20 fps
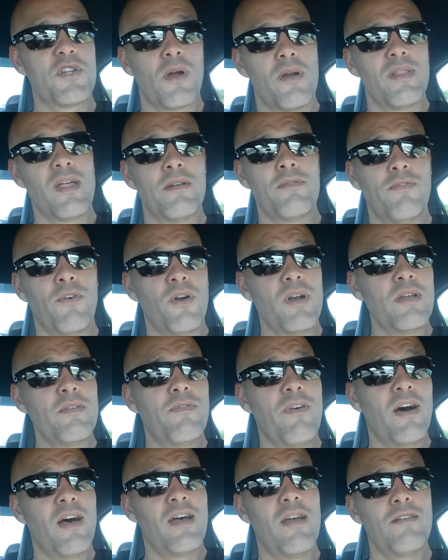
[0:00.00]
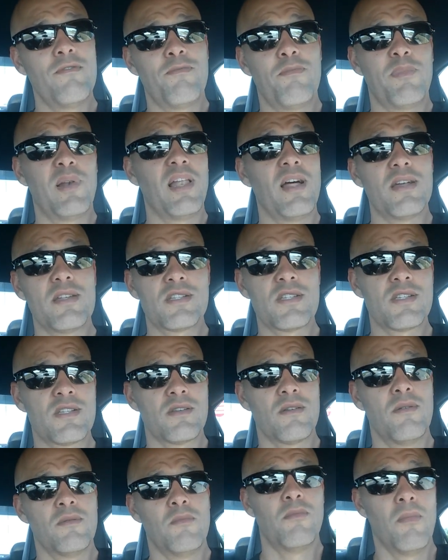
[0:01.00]
that 45
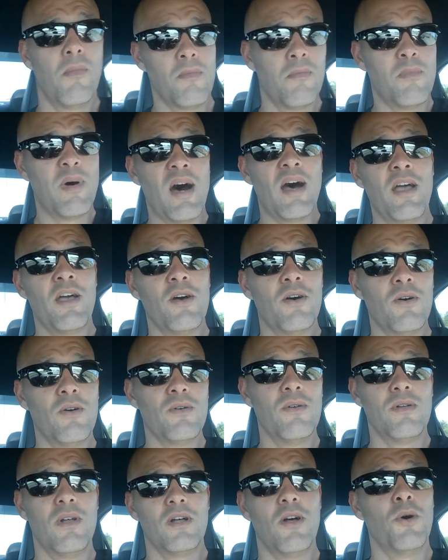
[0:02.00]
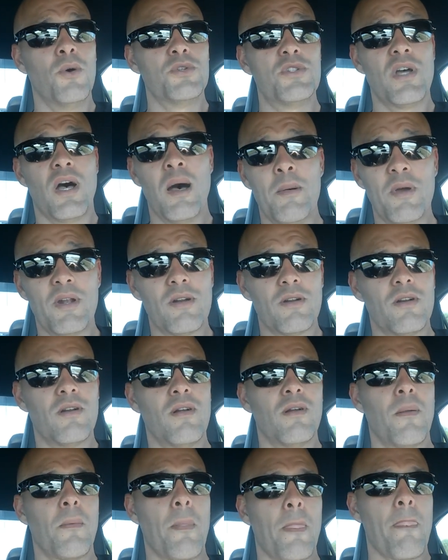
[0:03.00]
plus mile
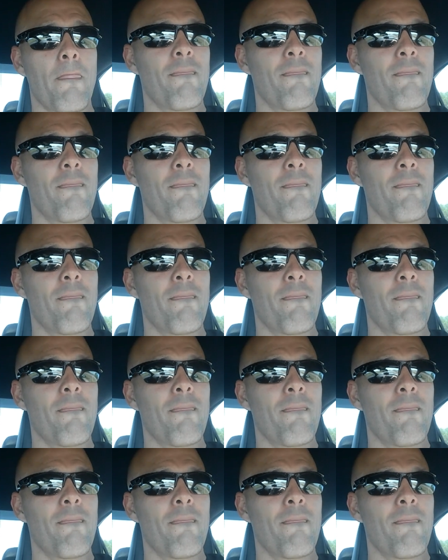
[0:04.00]
odometer,